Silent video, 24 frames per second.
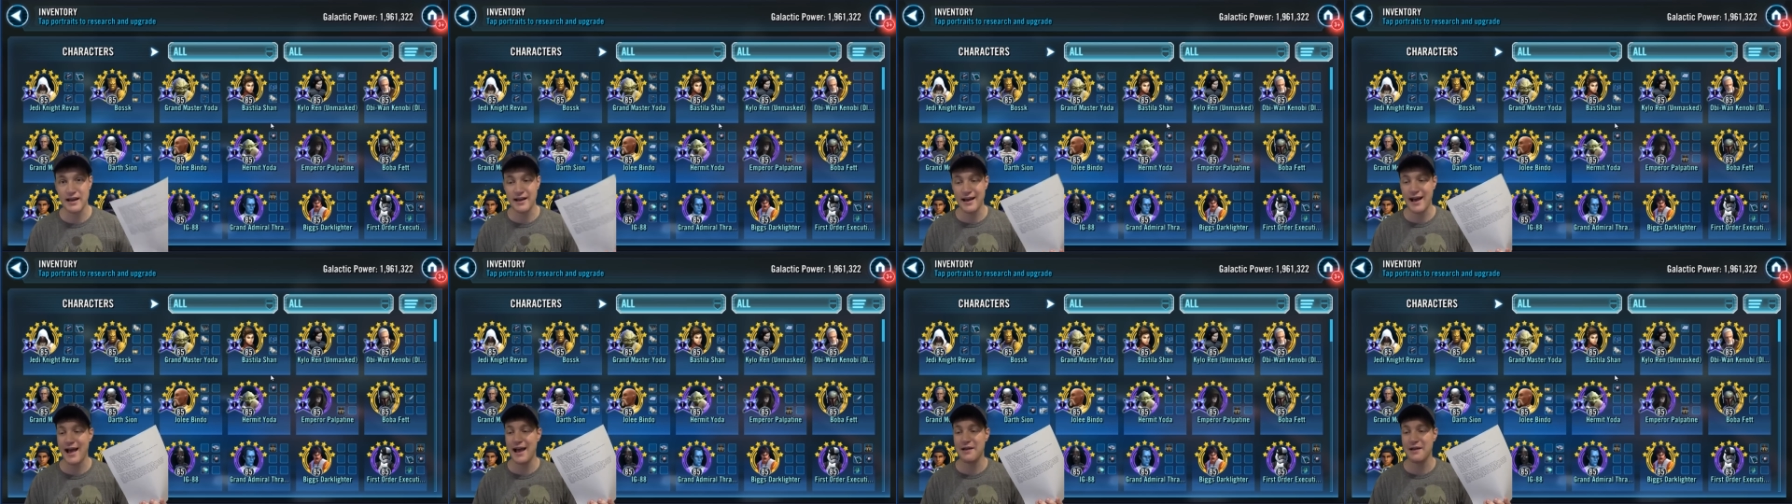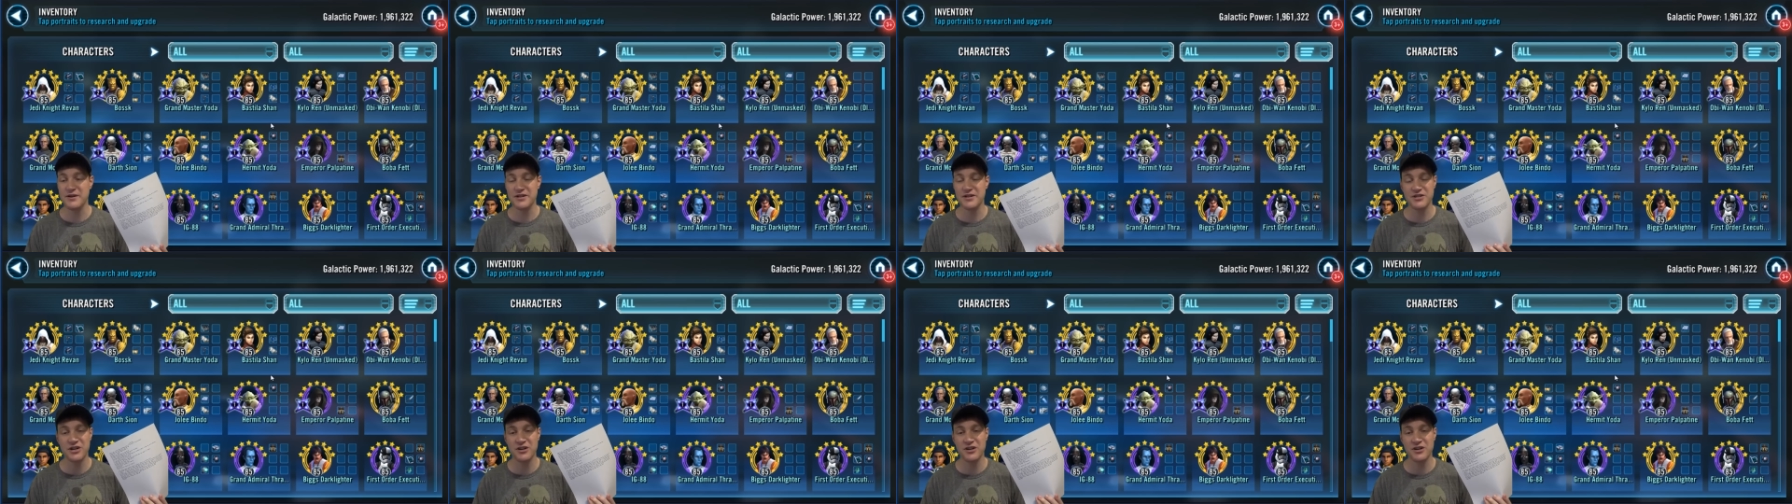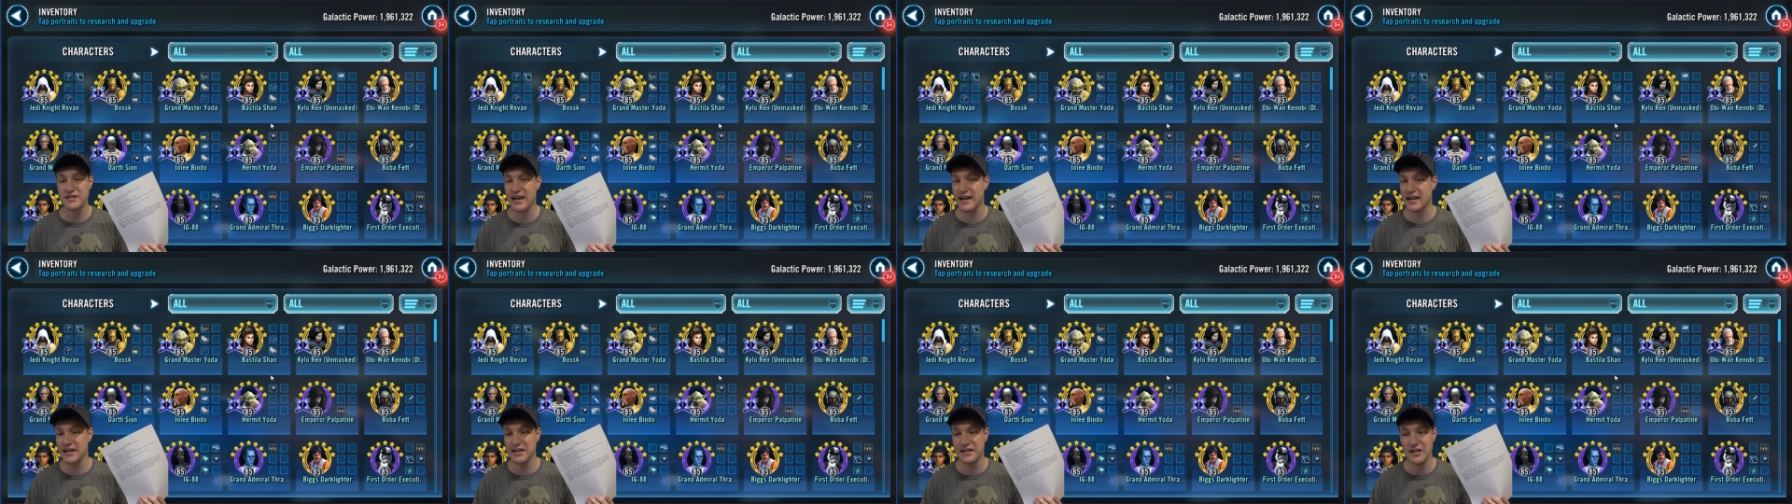had me
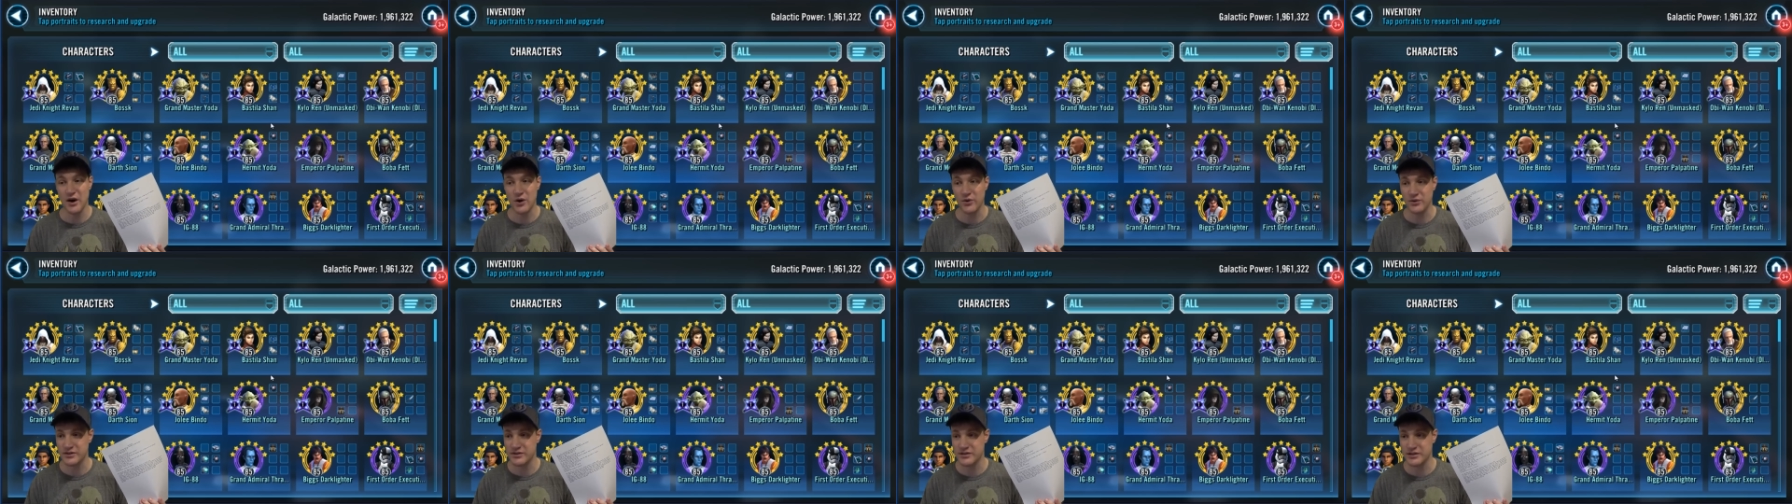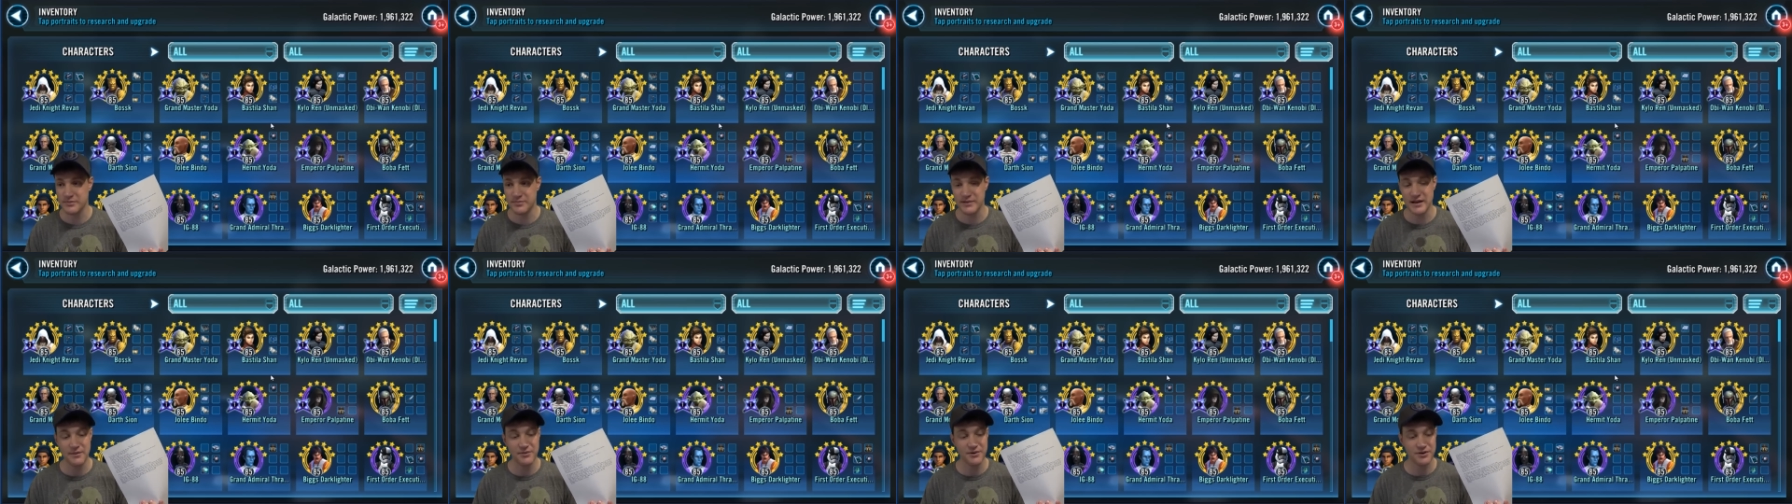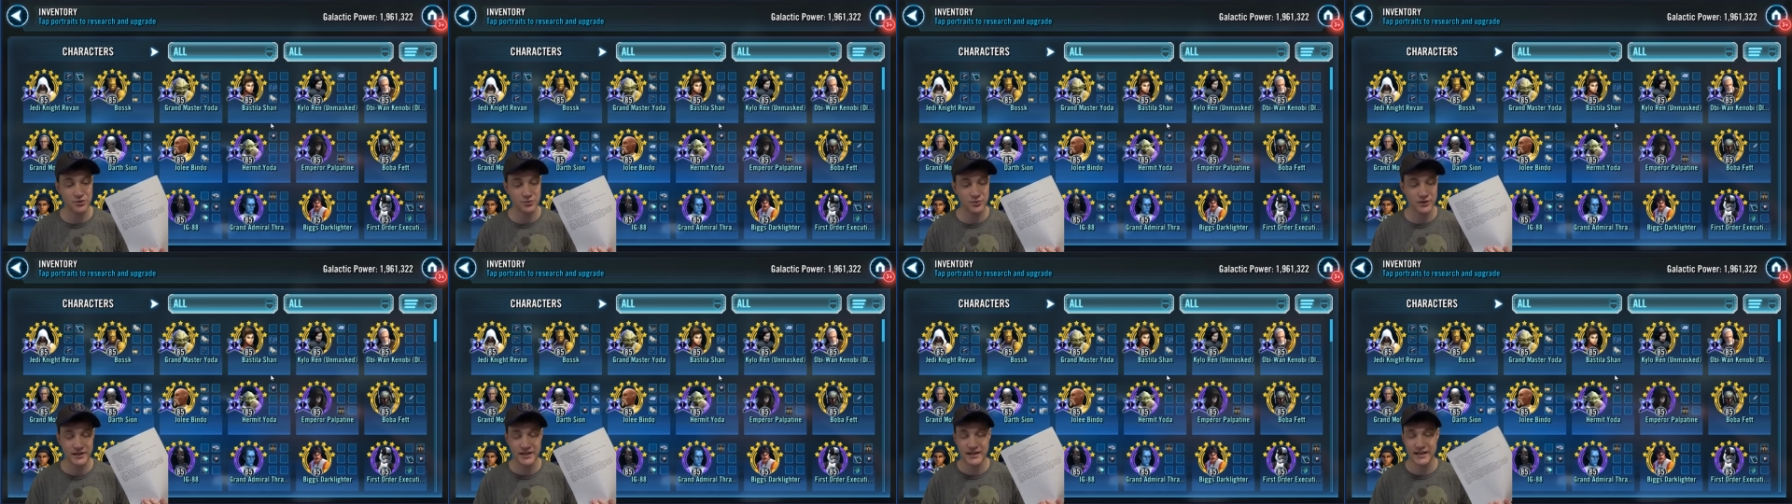start taking notes to be
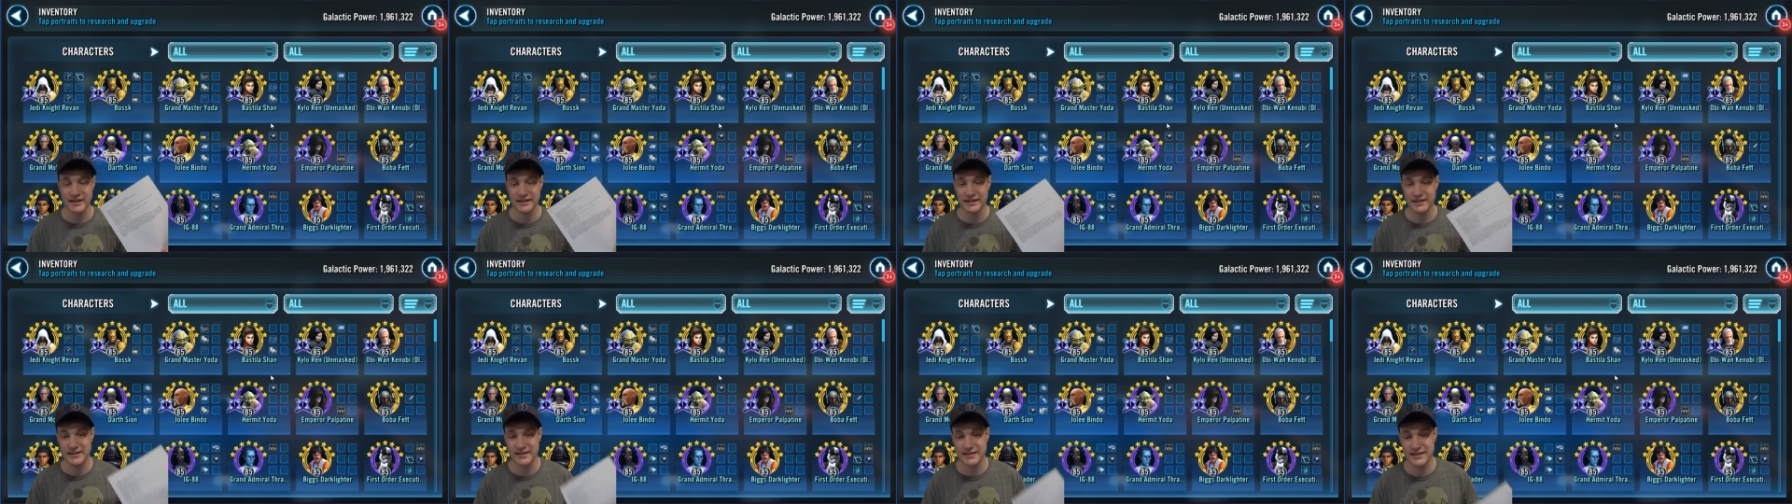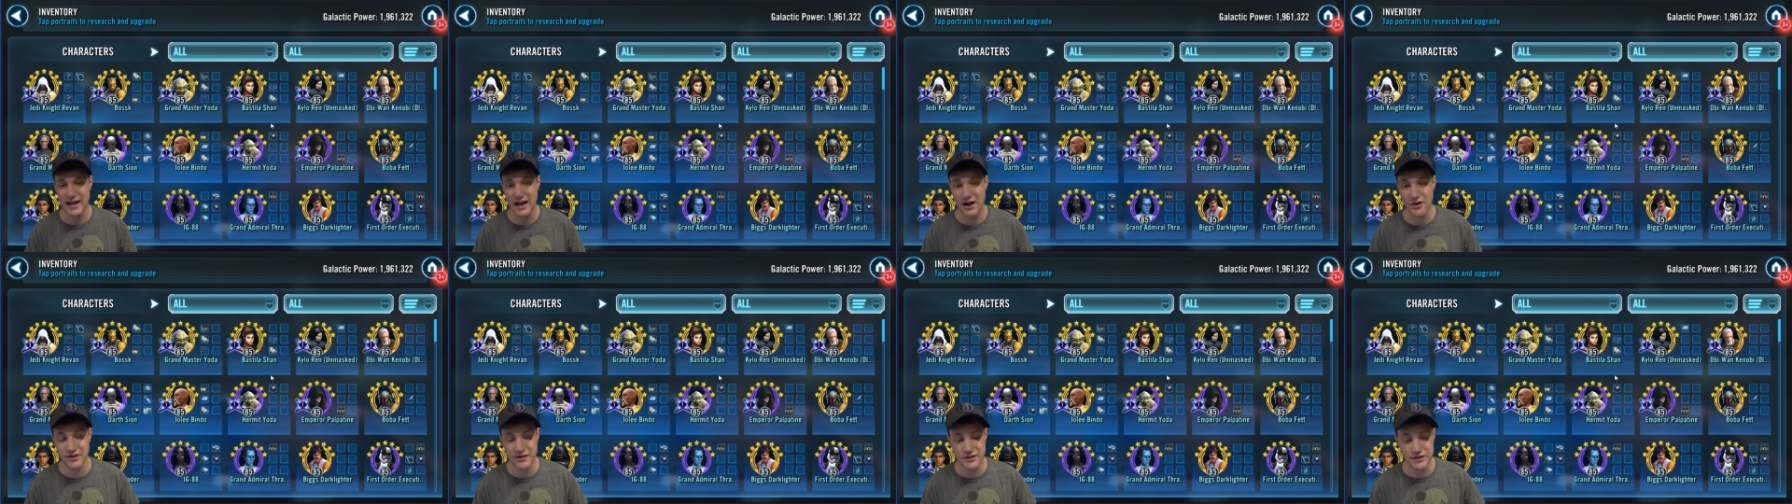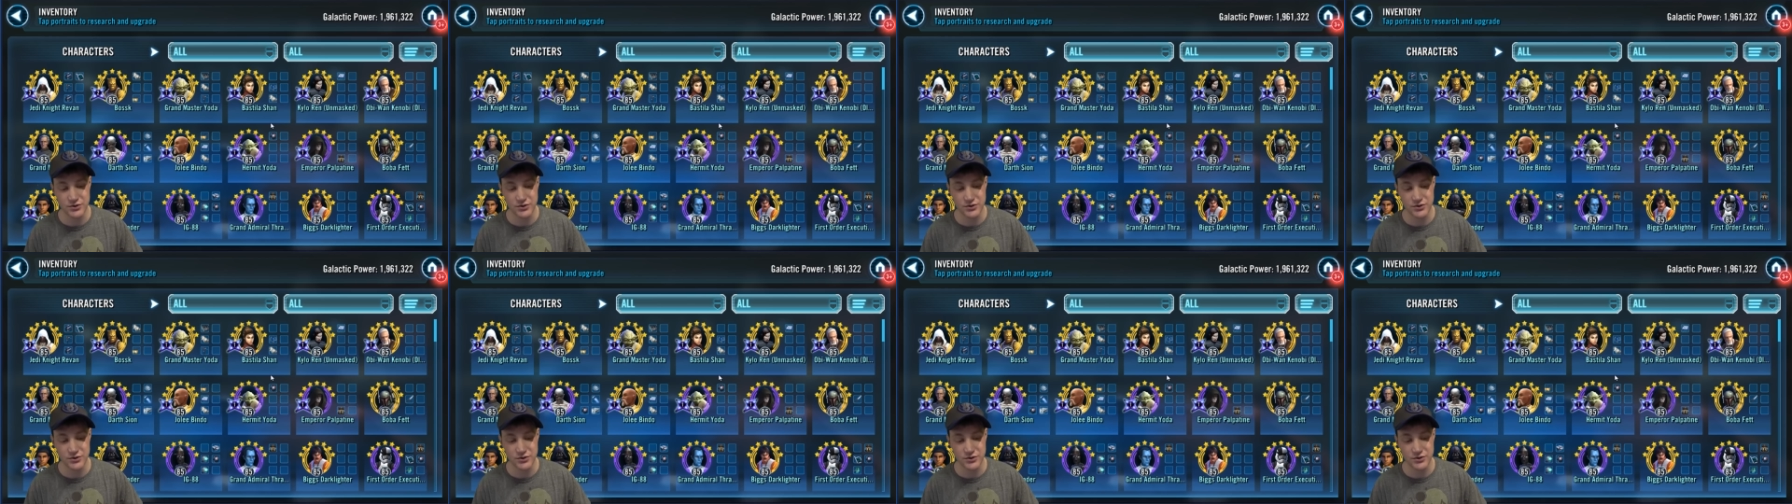able to really get this down